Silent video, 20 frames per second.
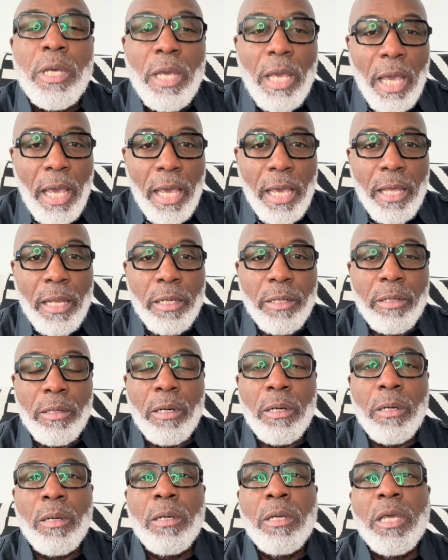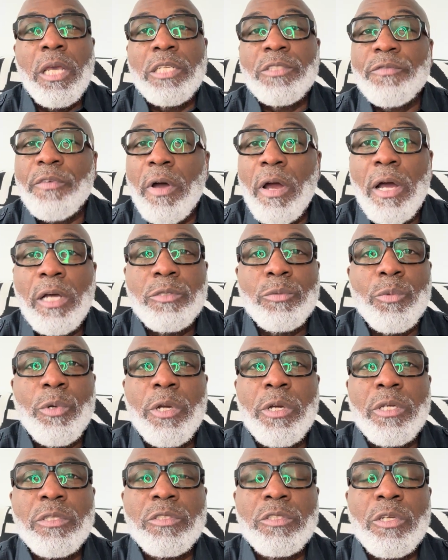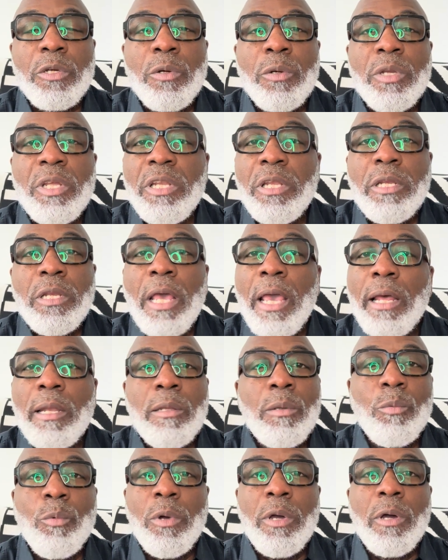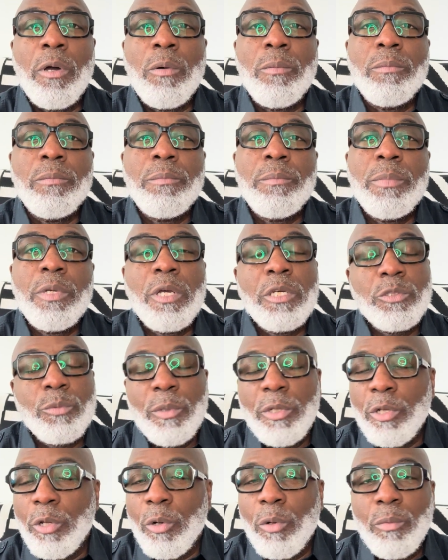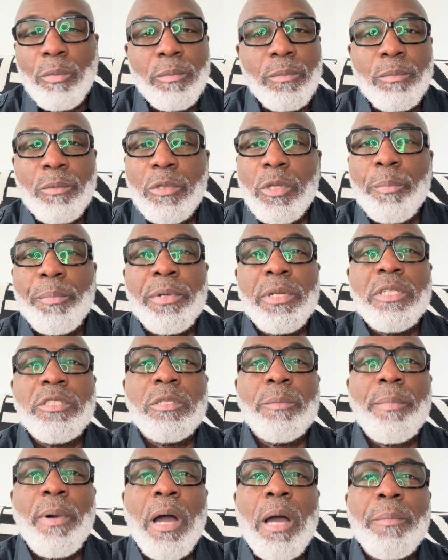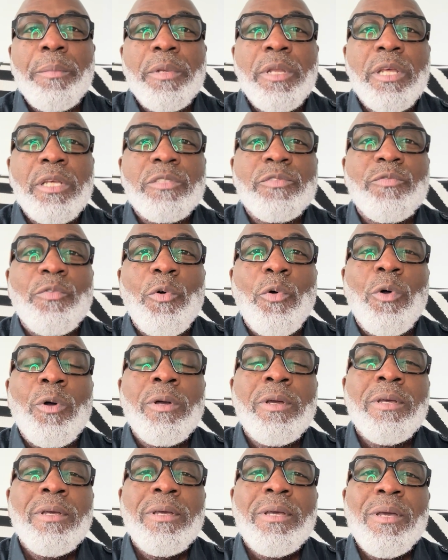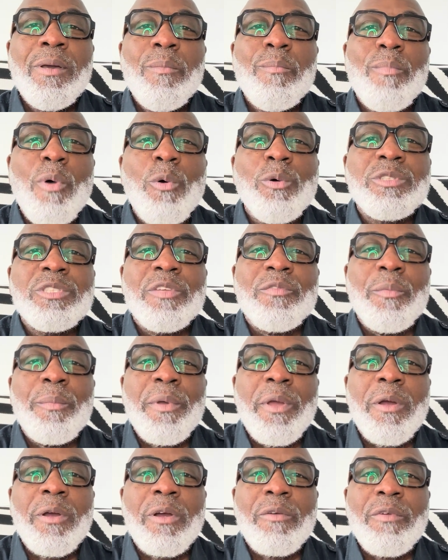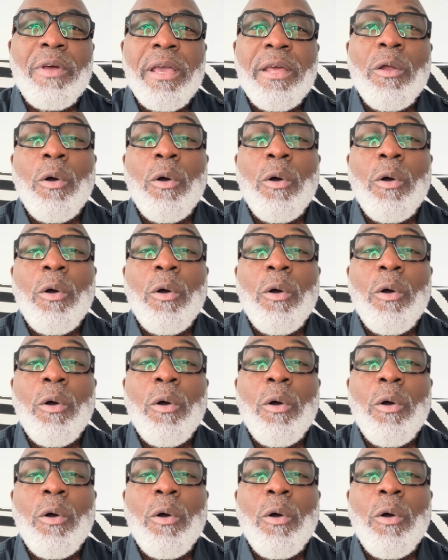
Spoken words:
And as far as we're concerned, he didn't handle it well, because we know what the police department is for most of America, right?